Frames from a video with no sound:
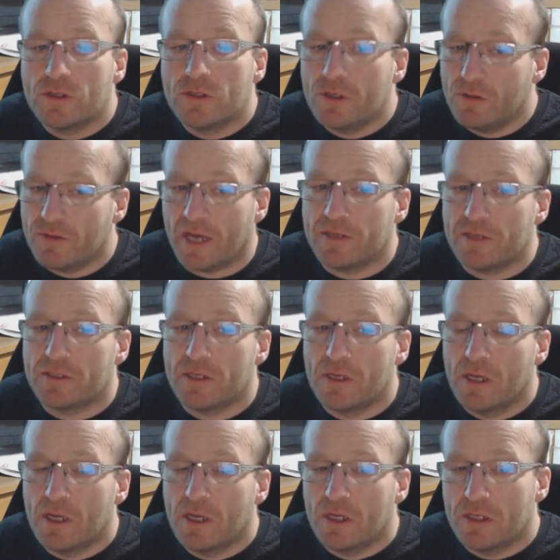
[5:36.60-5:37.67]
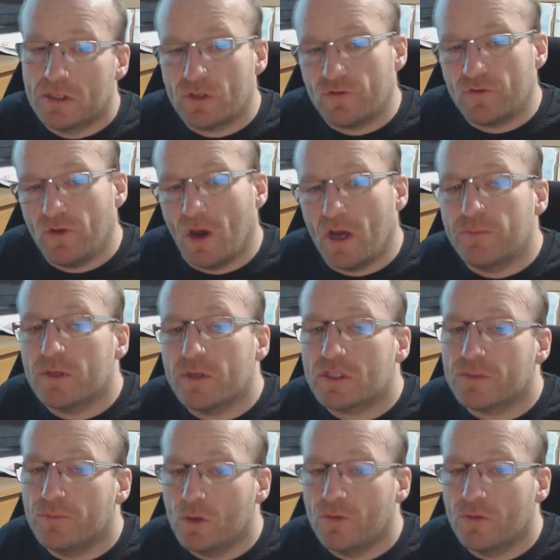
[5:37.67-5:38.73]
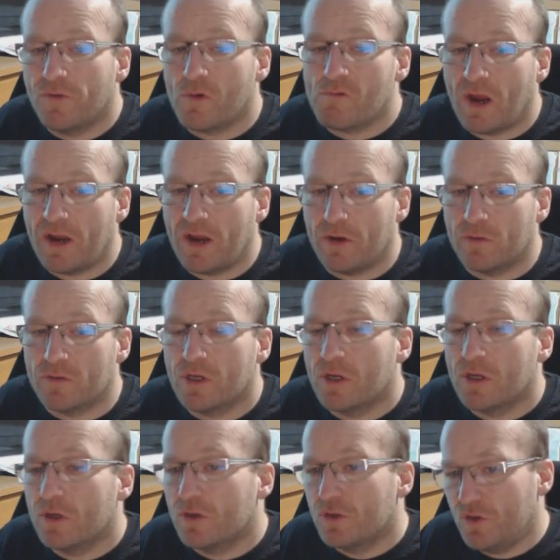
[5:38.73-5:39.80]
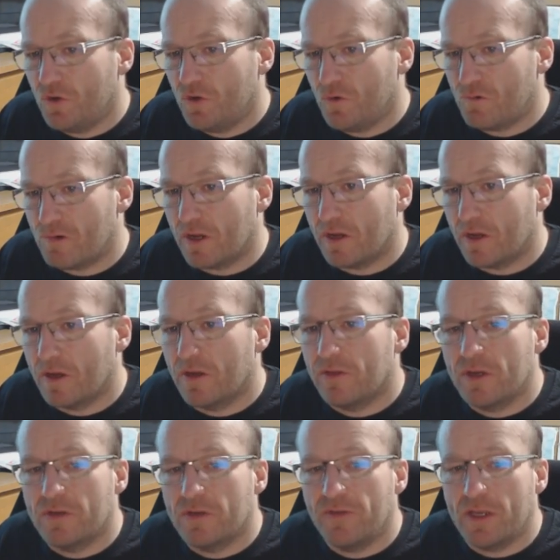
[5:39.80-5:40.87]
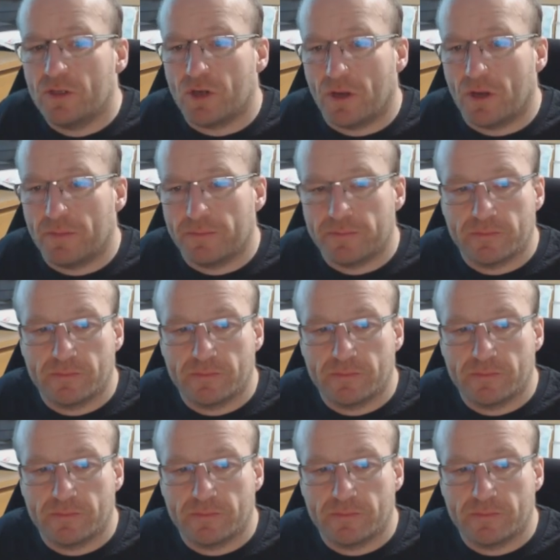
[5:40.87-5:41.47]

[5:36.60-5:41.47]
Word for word: To do that, Strahd must move around during the adventure.